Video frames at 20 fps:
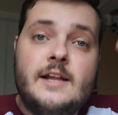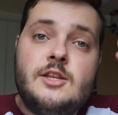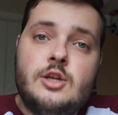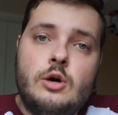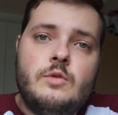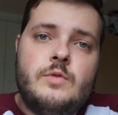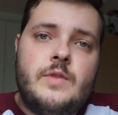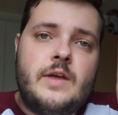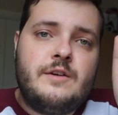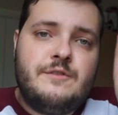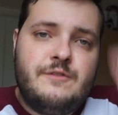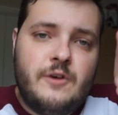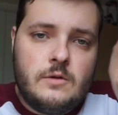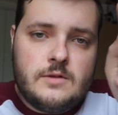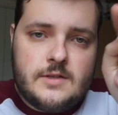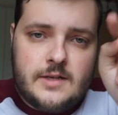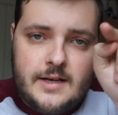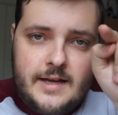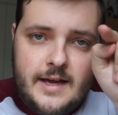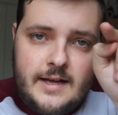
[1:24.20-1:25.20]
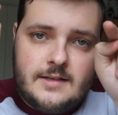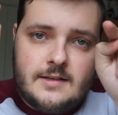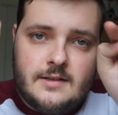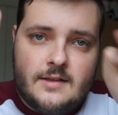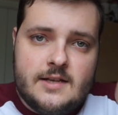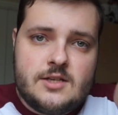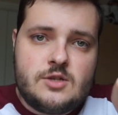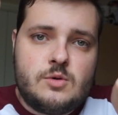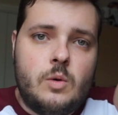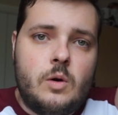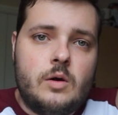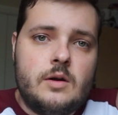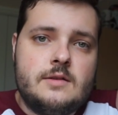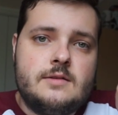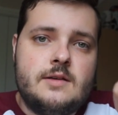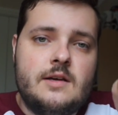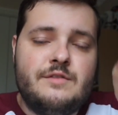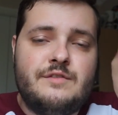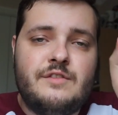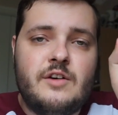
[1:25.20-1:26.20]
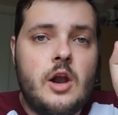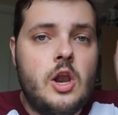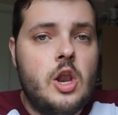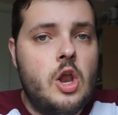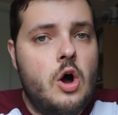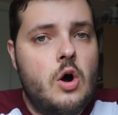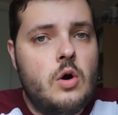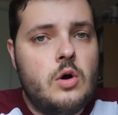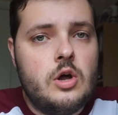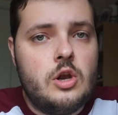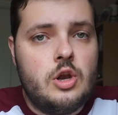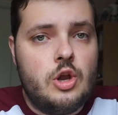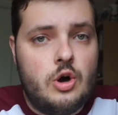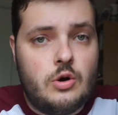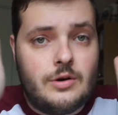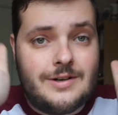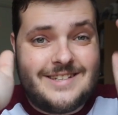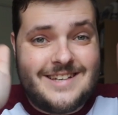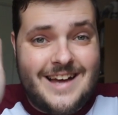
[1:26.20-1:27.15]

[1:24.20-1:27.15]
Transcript: I don't think phones are going to get to this quality for a long, long